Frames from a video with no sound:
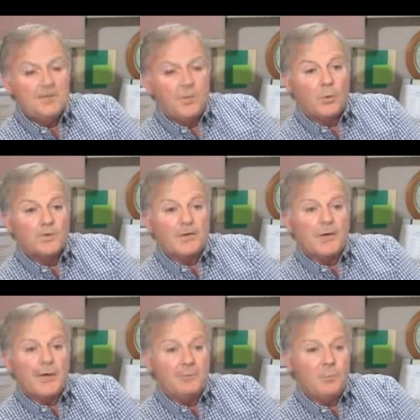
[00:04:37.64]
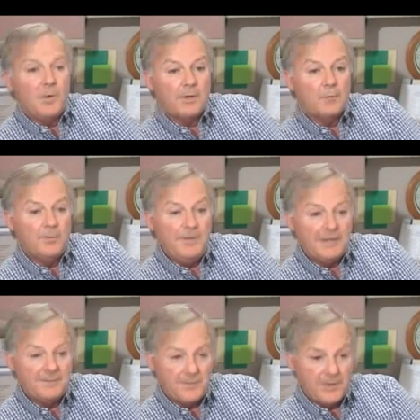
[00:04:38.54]
more of the cloud water will be
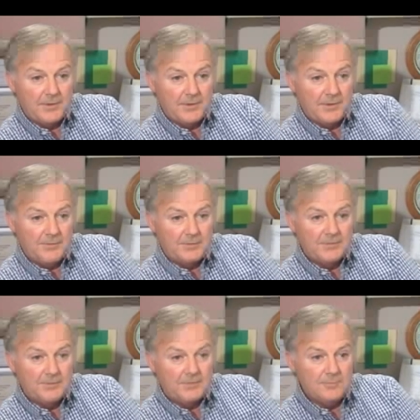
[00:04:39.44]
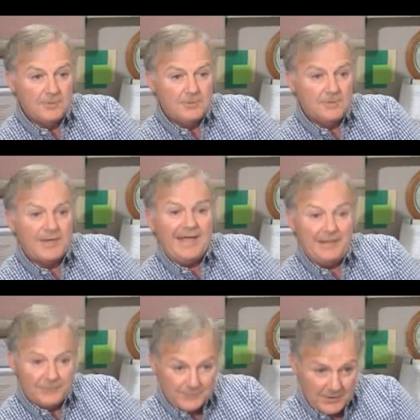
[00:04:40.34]
converted into
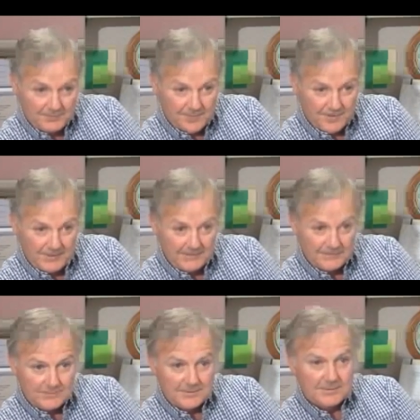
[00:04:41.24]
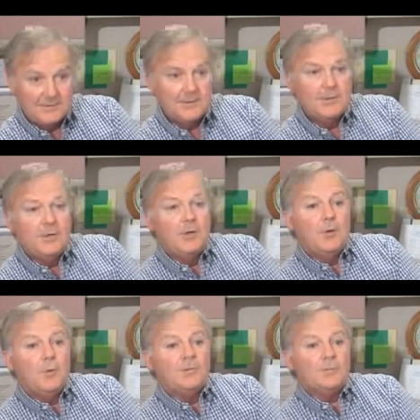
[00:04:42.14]
tiny snowflakes,
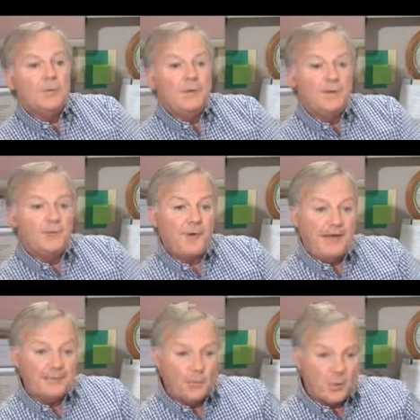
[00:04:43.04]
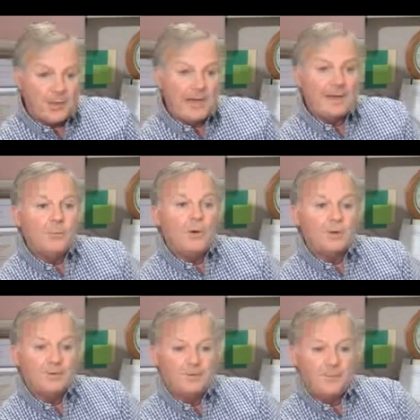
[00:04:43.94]
which will then attract more cloud
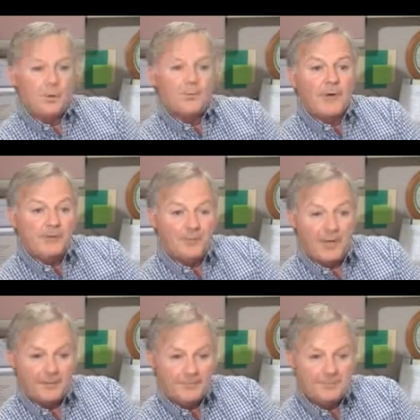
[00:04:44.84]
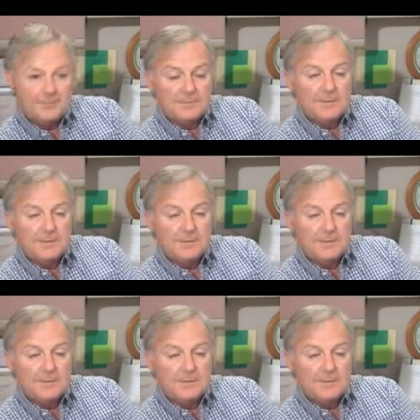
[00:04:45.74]
water to form raindrops.